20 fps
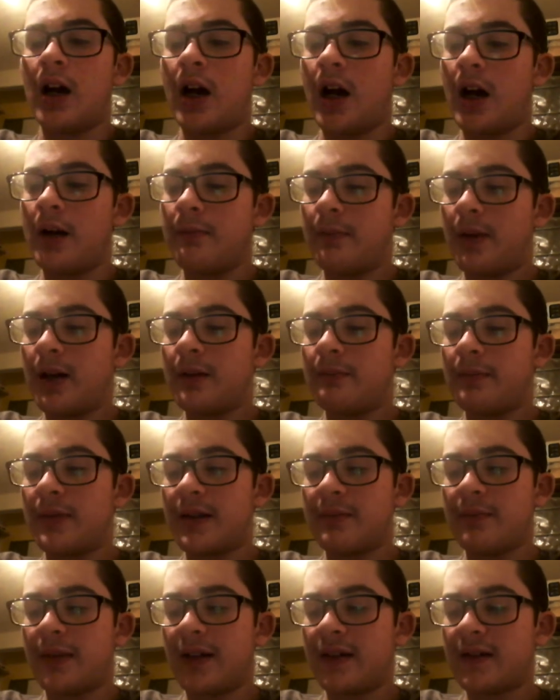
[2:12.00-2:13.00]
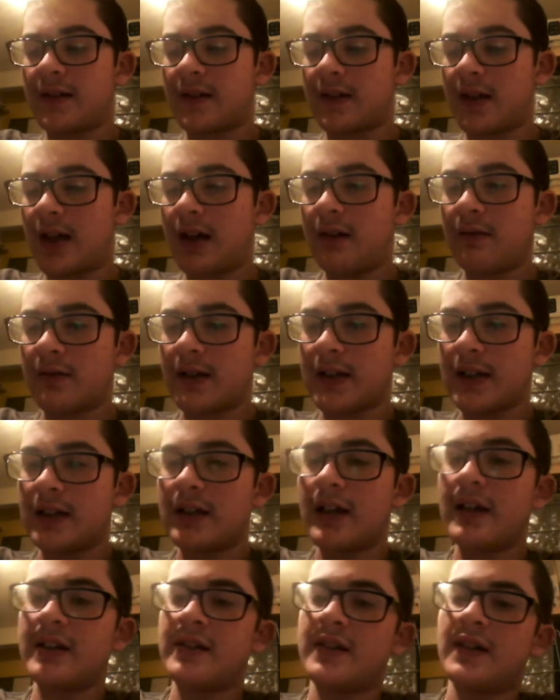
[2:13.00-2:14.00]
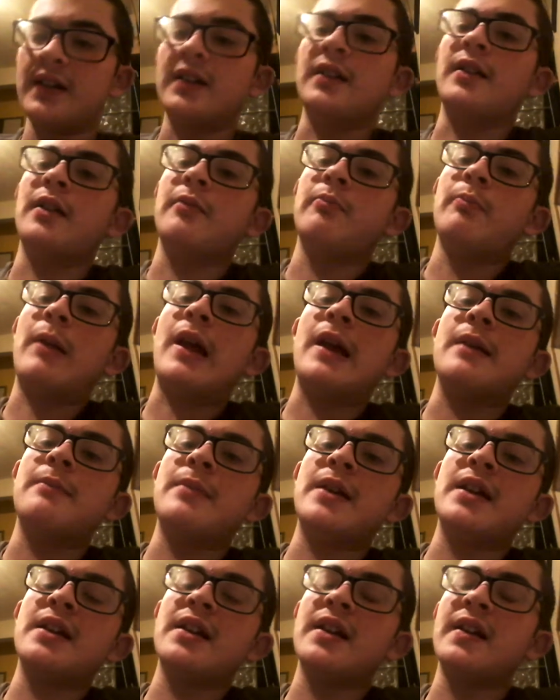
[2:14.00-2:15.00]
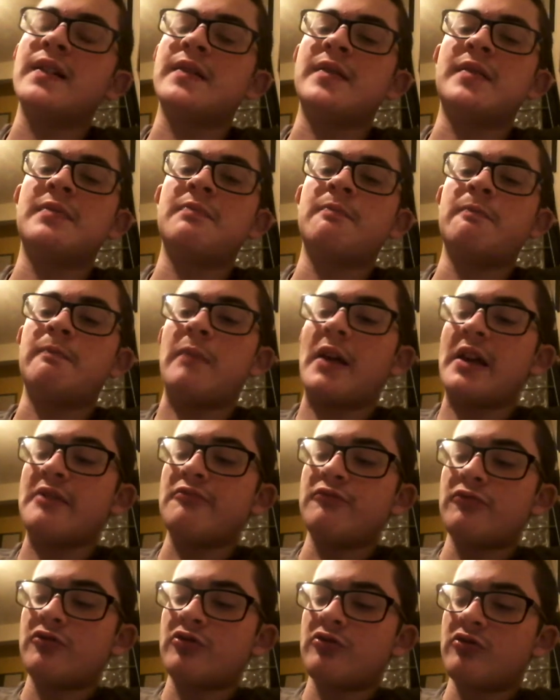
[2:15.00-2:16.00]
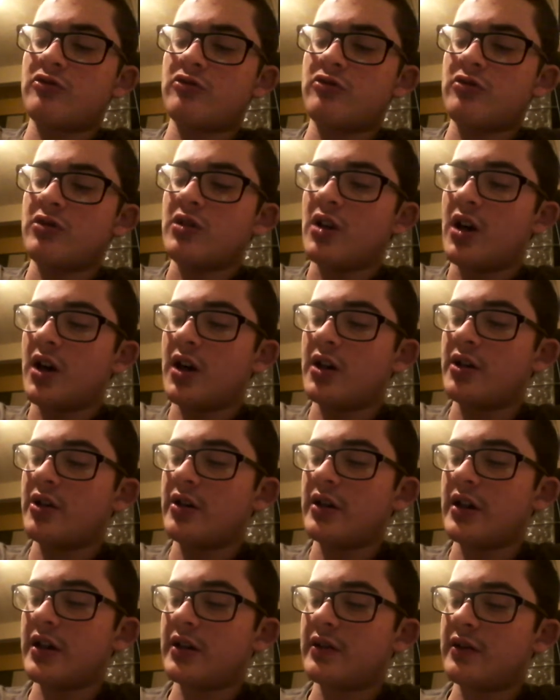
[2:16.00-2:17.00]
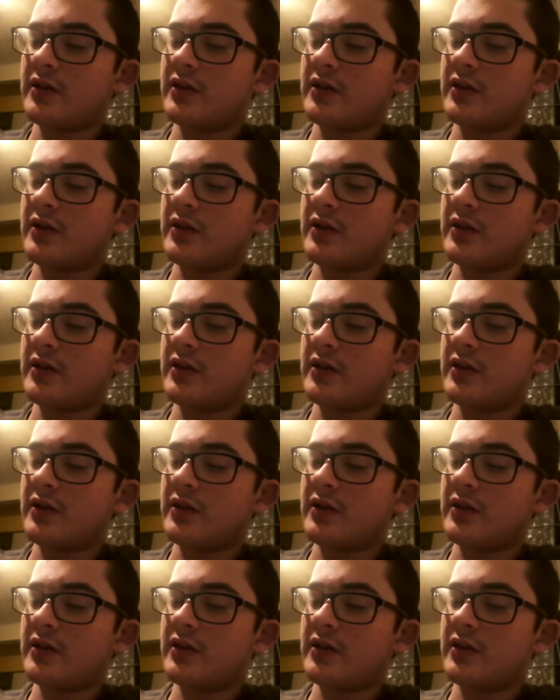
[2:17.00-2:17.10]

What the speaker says: I might be miscalculating. Maybe it's 829th